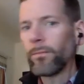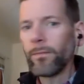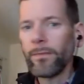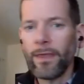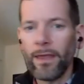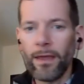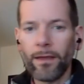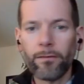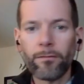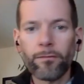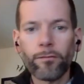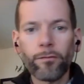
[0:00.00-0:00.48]

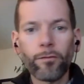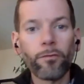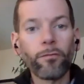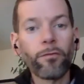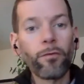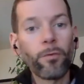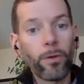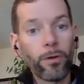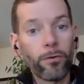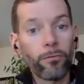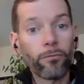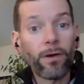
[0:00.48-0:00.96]
Yeah, so
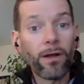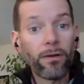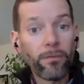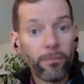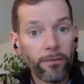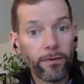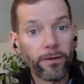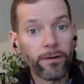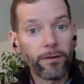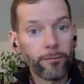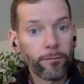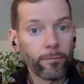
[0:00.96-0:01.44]
if you want to
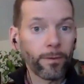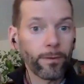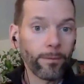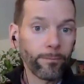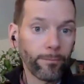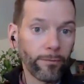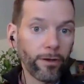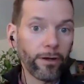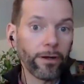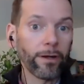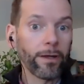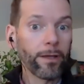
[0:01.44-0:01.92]
reference what
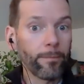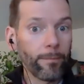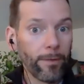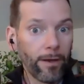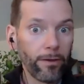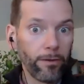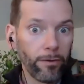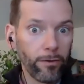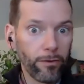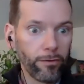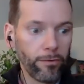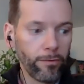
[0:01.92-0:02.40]
I'm talking
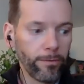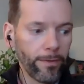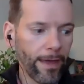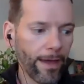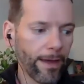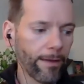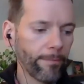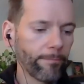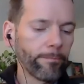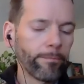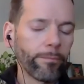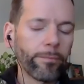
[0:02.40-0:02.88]
about, you can do
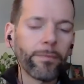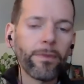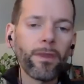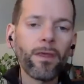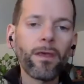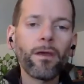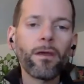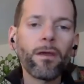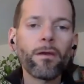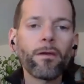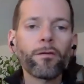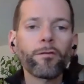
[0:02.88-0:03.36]
that.
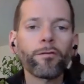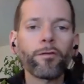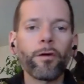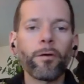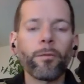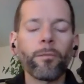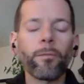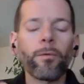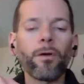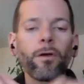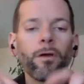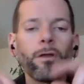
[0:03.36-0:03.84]

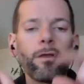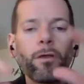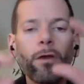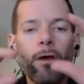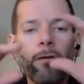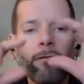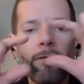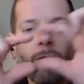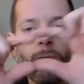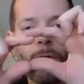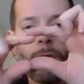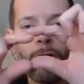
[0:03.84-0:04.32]
So you
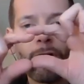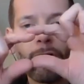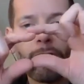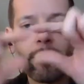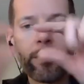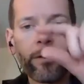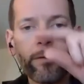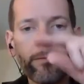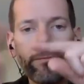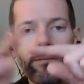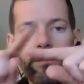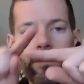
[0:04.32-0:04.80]
have your
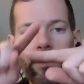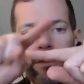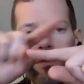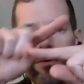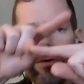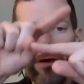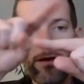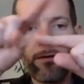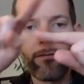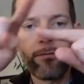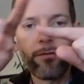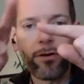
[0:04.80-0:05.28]
word, then
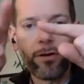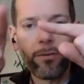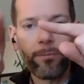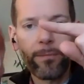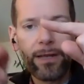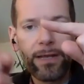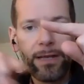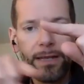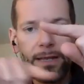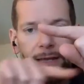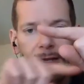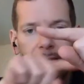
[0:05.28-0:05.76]
you have your
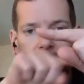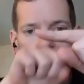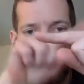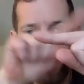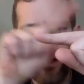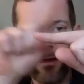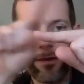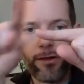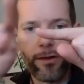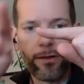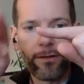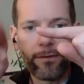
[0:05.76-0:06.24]
immediate
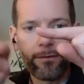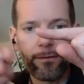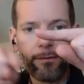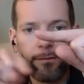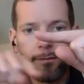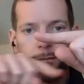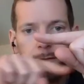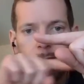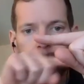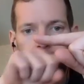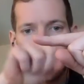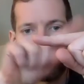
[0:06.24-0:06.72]

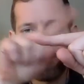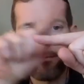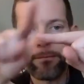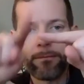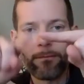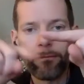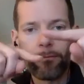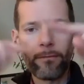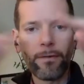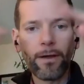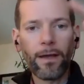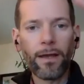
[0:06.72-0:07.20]
connections,
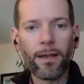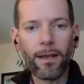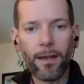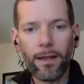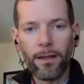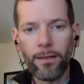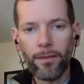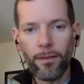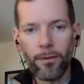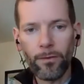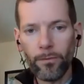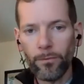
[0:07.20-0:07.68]
right?
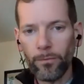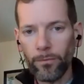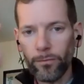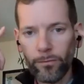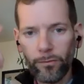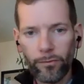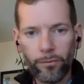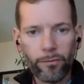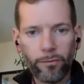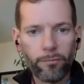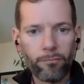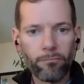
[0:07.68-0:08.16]
And
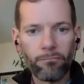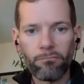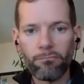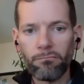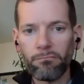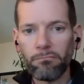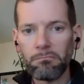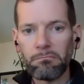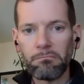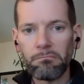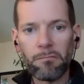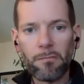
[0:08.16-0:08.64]
those
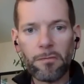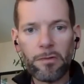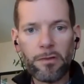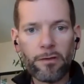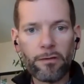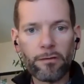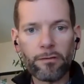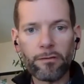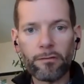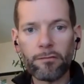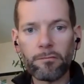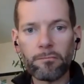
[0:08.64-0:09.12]

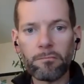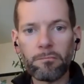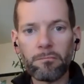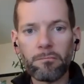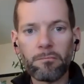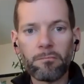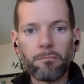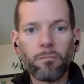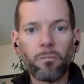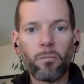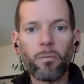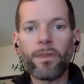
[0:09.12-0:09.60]
just
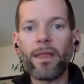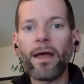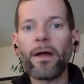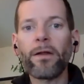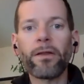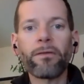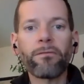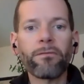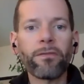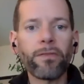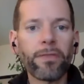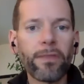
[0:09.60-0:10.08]

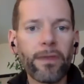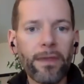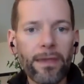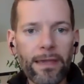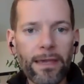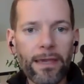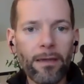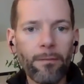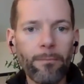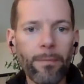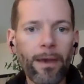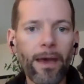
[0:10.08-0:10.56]
without even
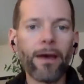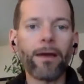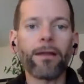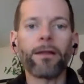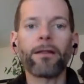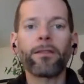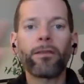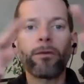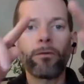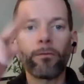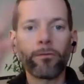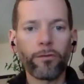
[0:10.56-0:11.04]
thinking about
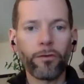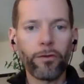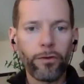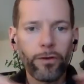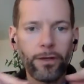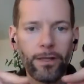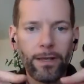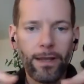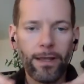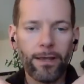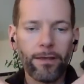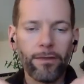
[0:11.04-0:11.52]
it, those are your
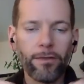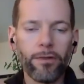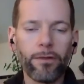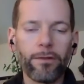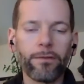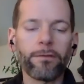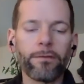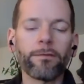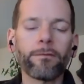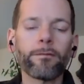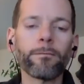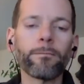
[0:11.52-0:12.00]

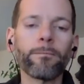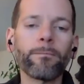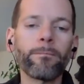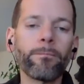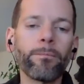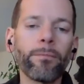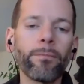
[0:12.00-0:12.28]
connections.